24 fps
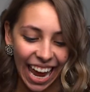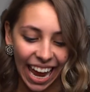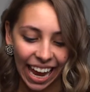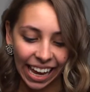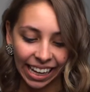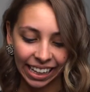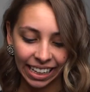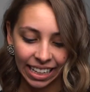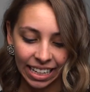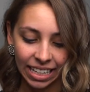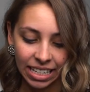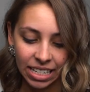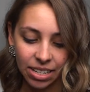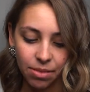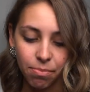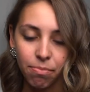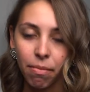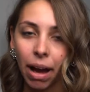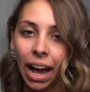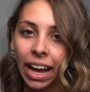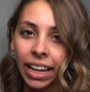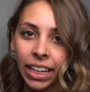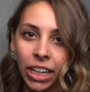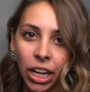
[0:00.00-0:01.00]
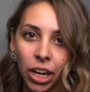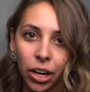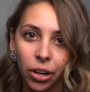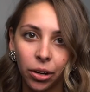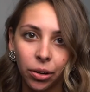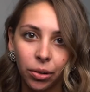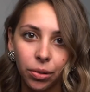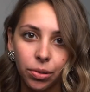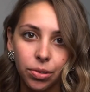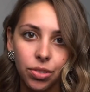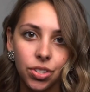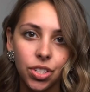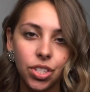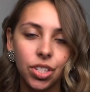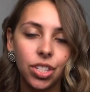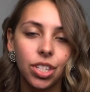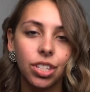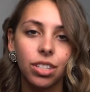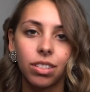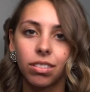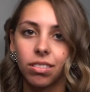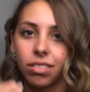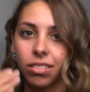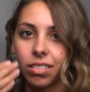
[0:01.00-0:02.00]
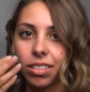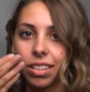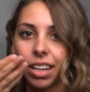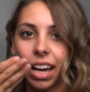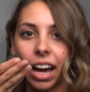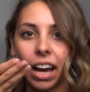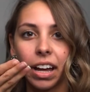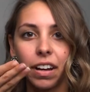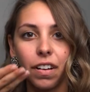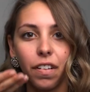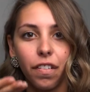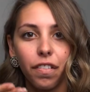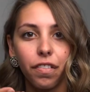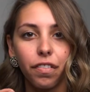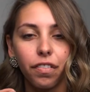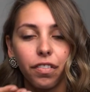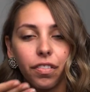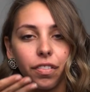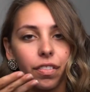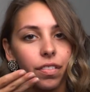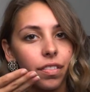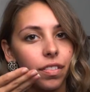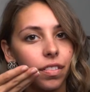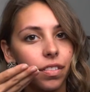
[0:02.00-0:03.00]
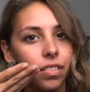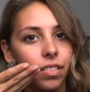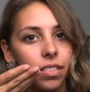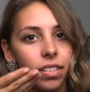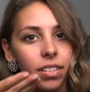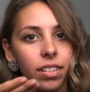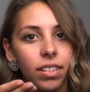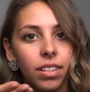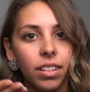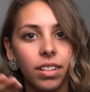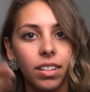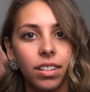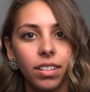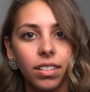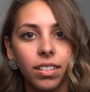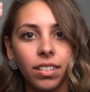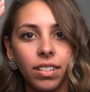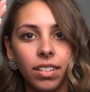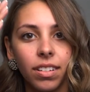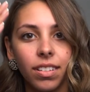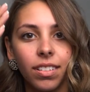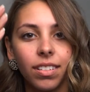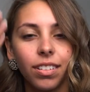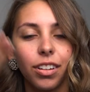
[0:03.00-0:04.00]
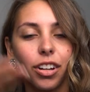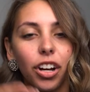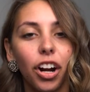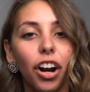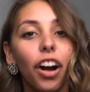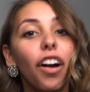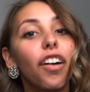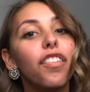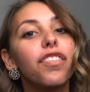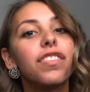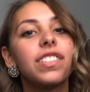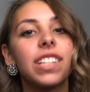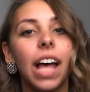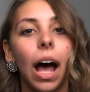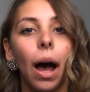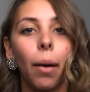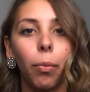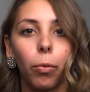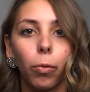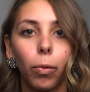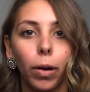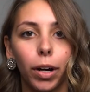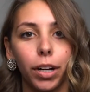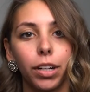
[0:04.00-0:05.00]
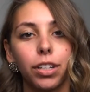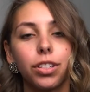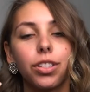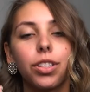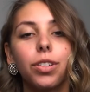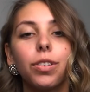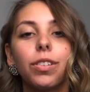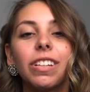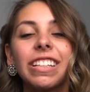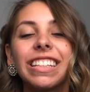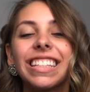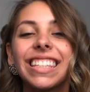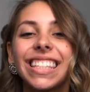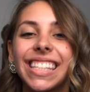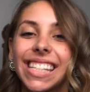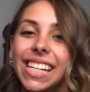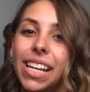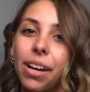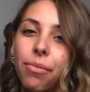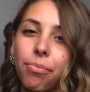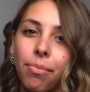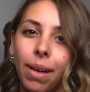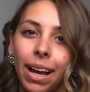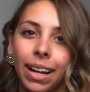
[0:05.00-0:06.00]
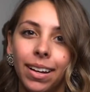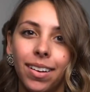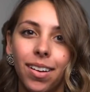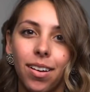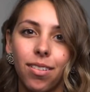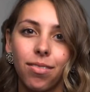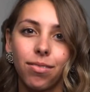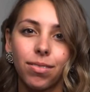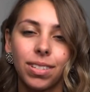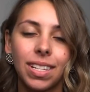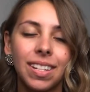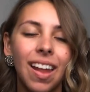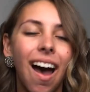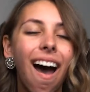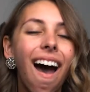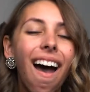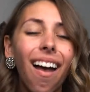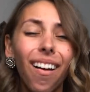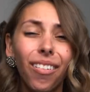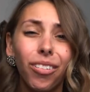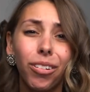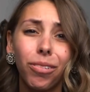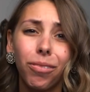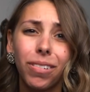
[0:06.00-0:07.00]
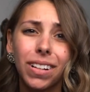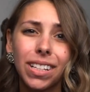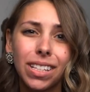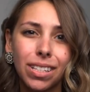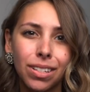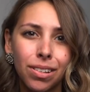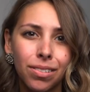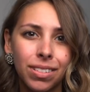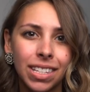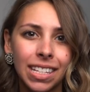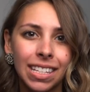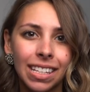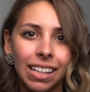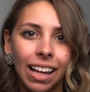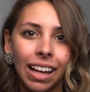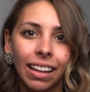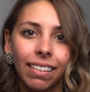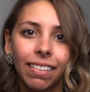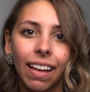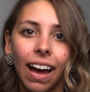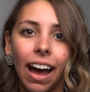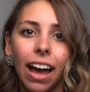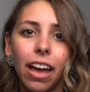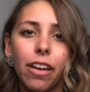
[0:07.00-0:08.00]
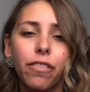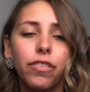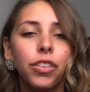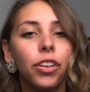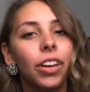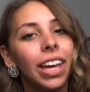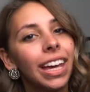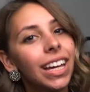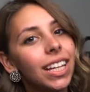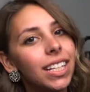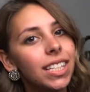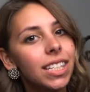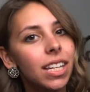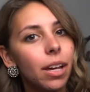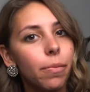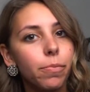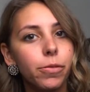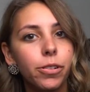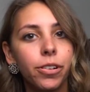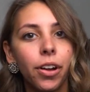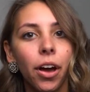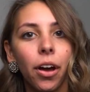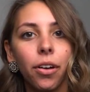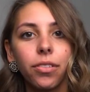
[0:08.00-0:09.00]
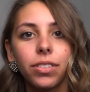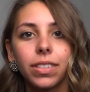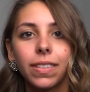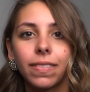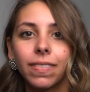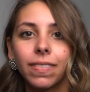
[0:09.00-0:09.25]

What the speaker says: and my nose kind of curves upward so you can see up my nose. Not everyone's nose is like that. If you can't see up your nose,